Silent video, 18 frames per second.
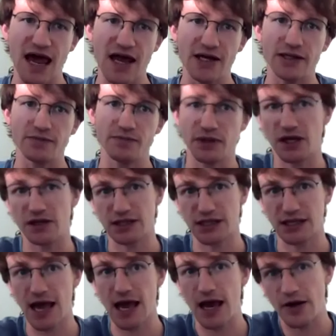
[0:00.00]
And because
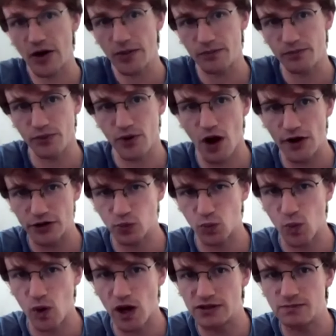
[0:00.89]
again, our
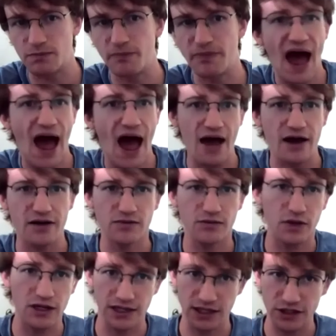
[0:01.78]
product was bad
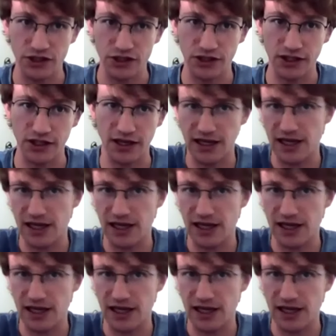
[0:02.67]
initially.